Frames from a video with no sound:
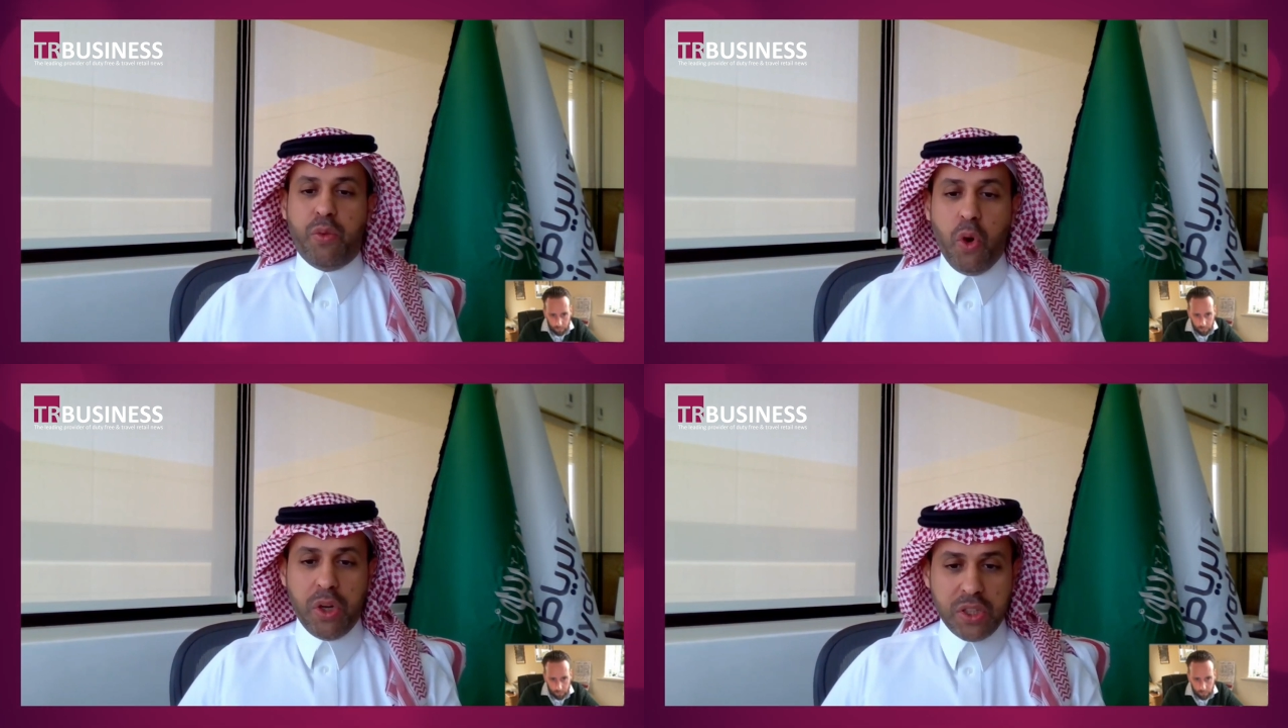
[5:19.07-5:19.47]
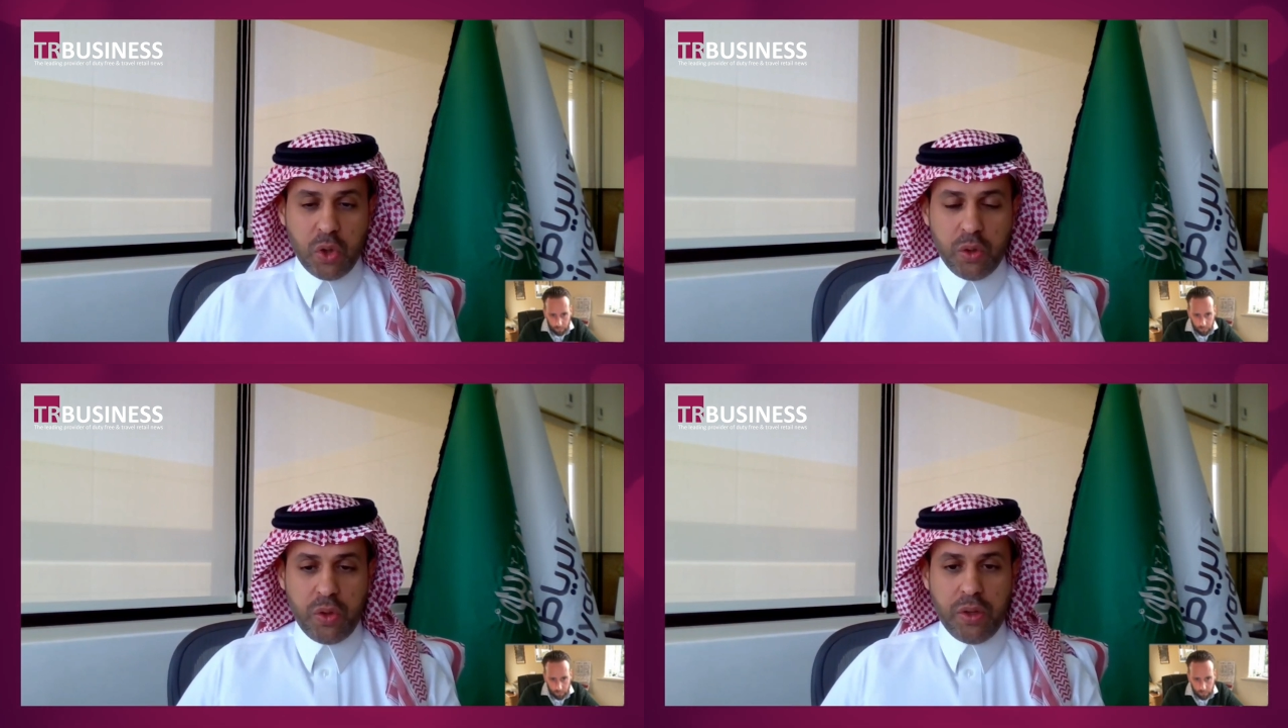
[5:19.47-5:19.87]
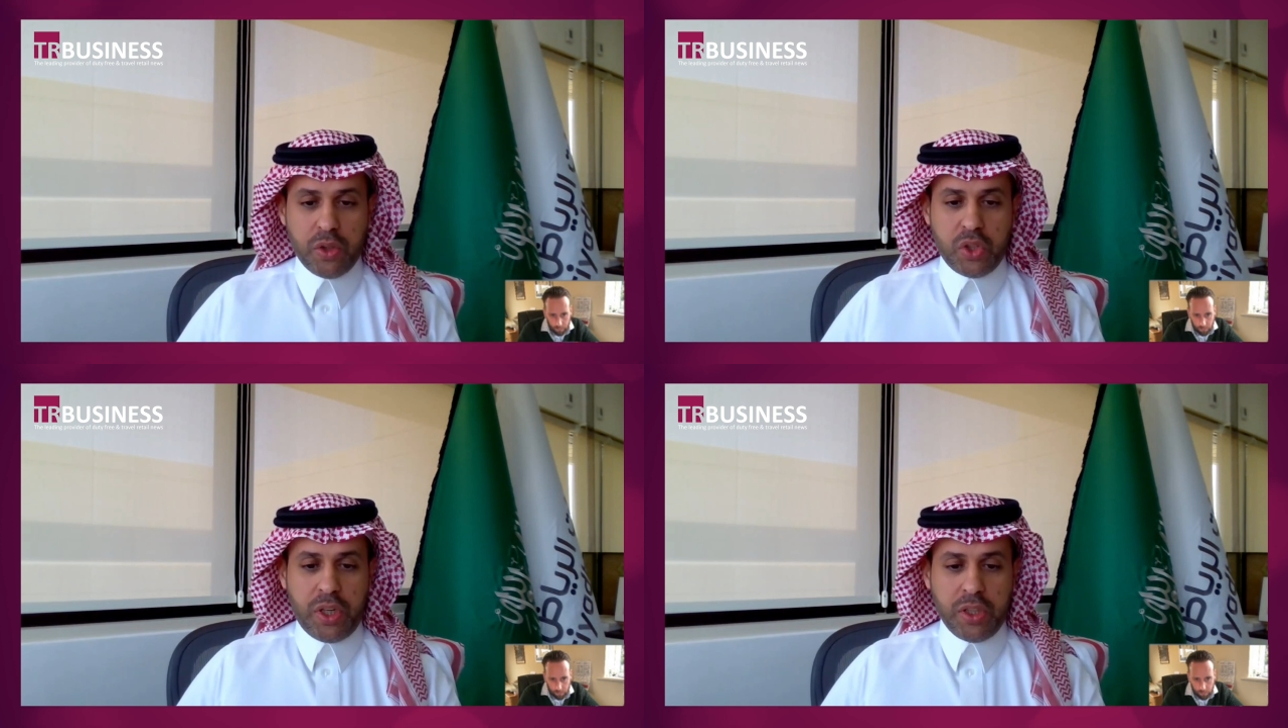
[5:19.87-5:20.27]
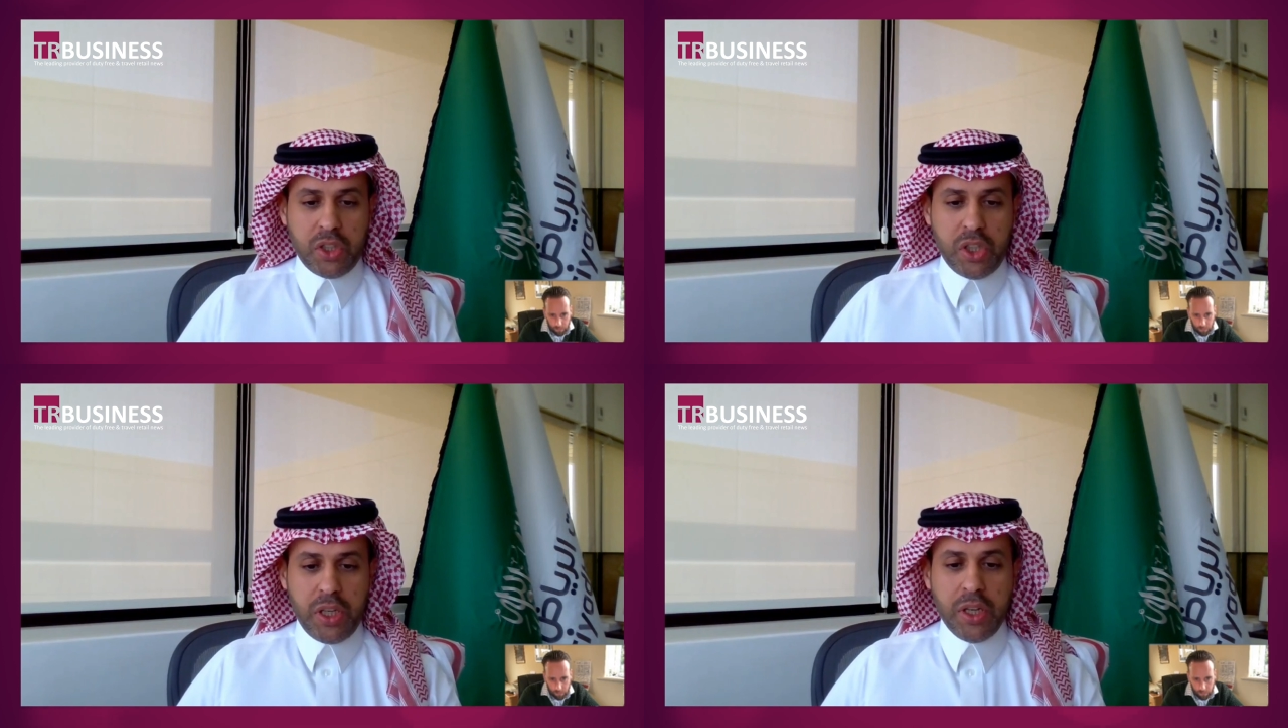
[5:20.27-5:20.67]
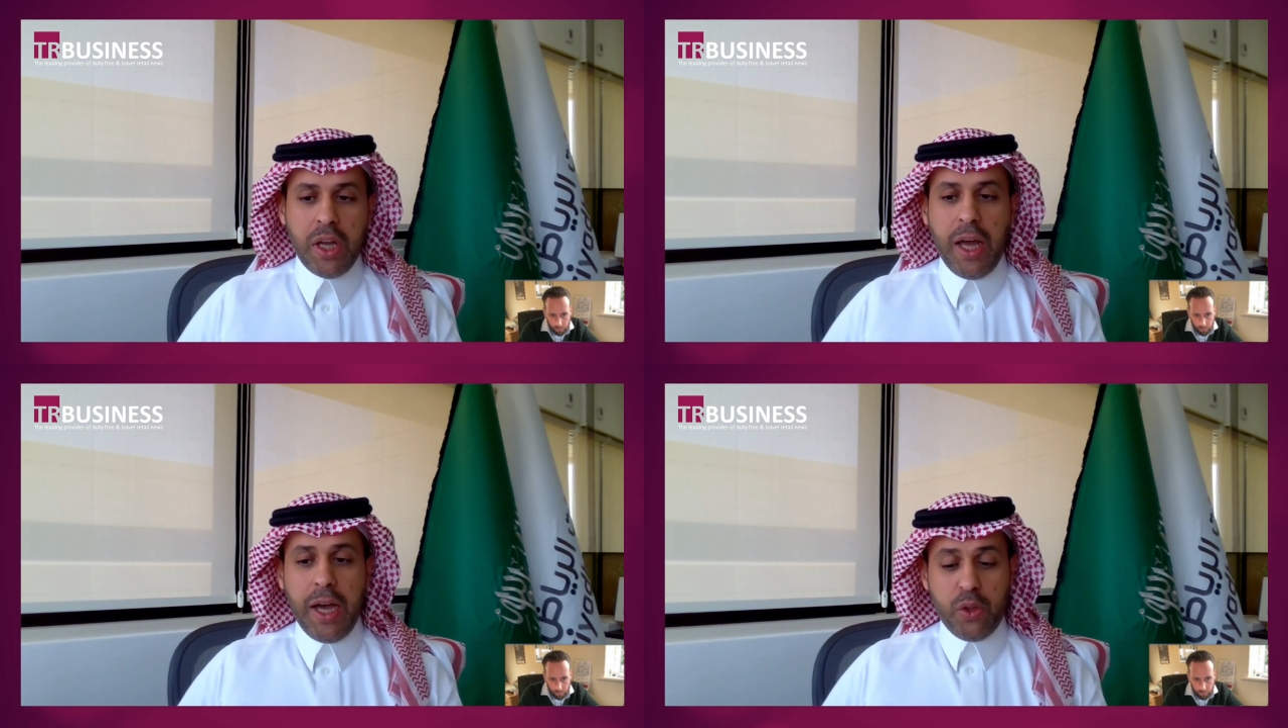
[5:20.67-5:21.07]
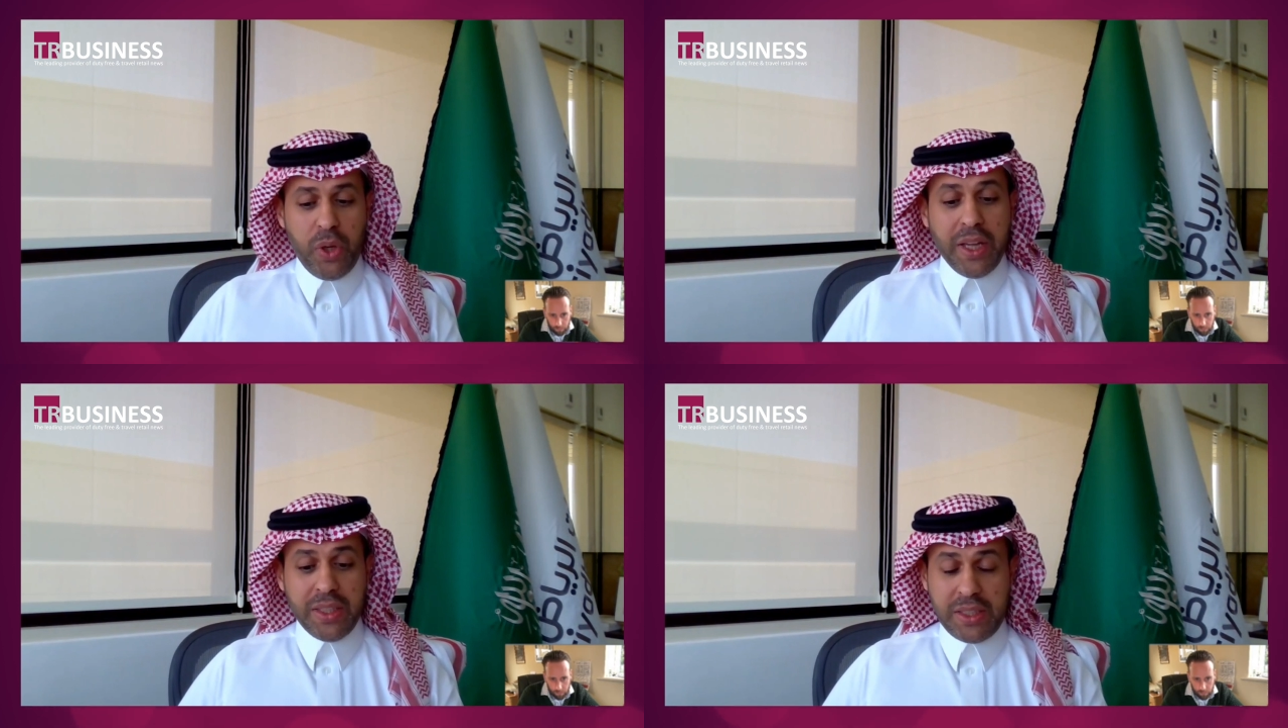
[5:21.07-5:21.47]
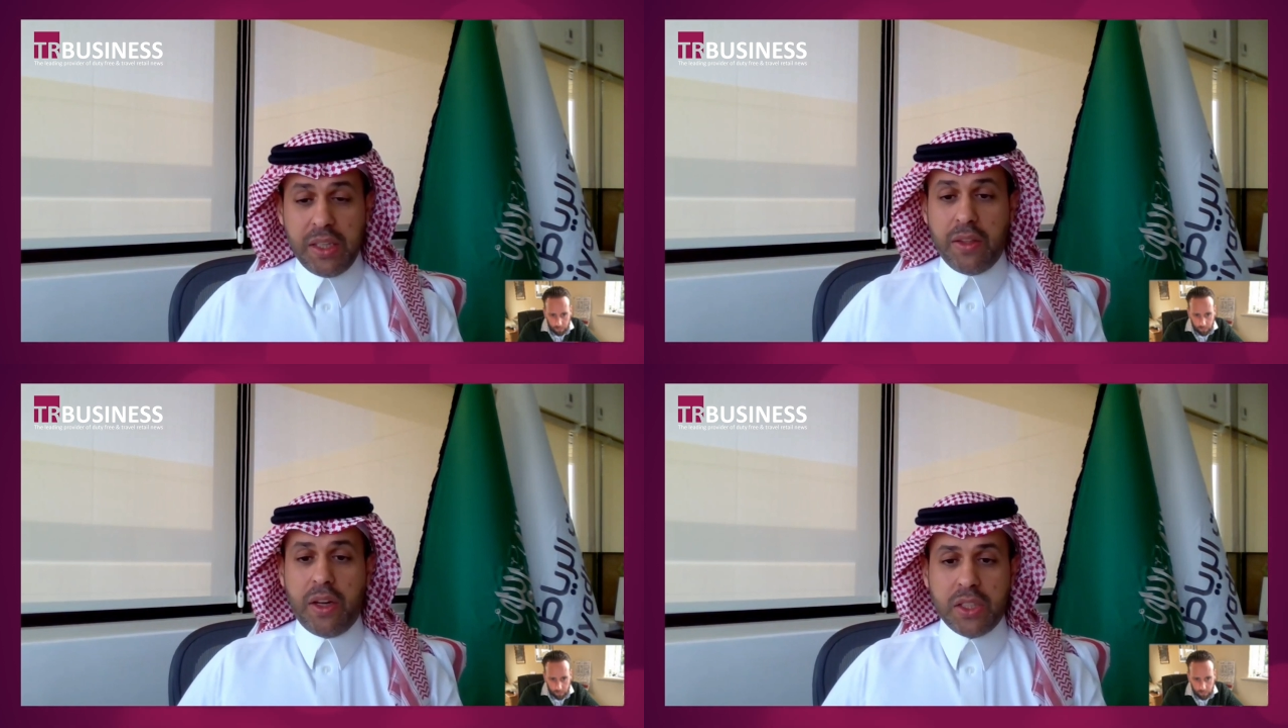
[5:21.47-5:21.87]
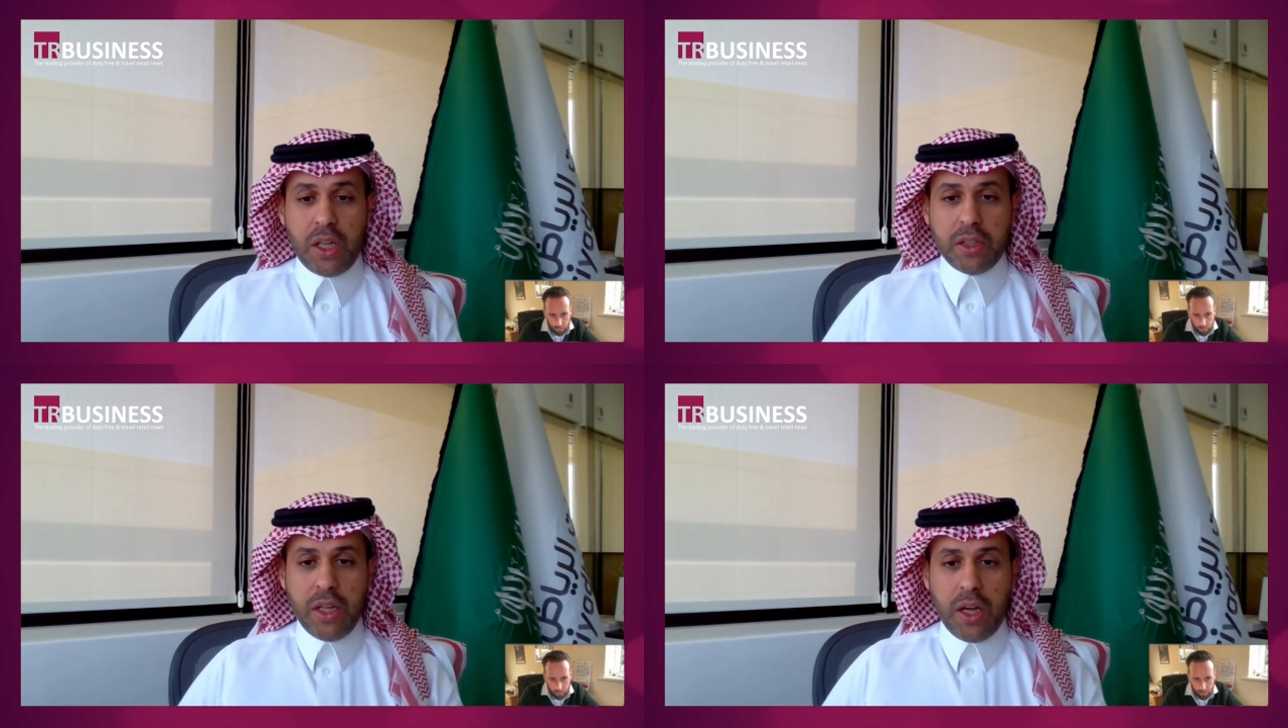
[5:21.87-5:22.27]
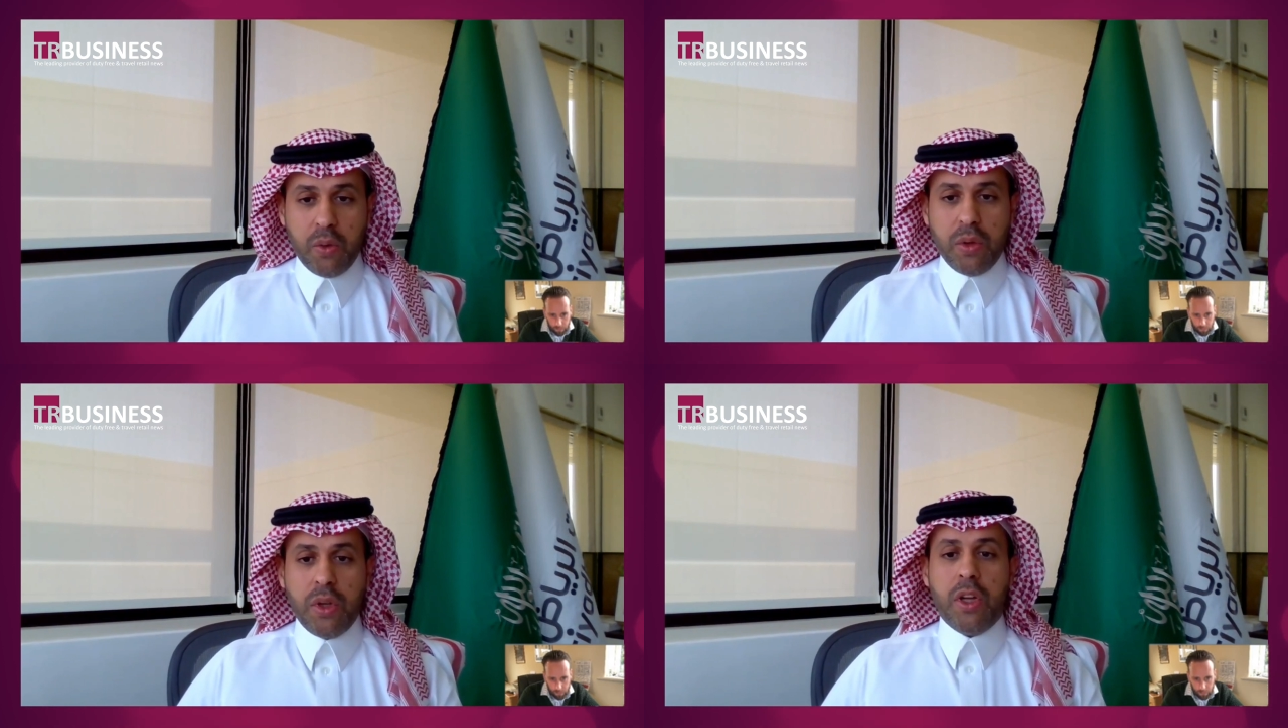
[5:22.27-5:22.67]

focused on the strategy, and we can see the result now.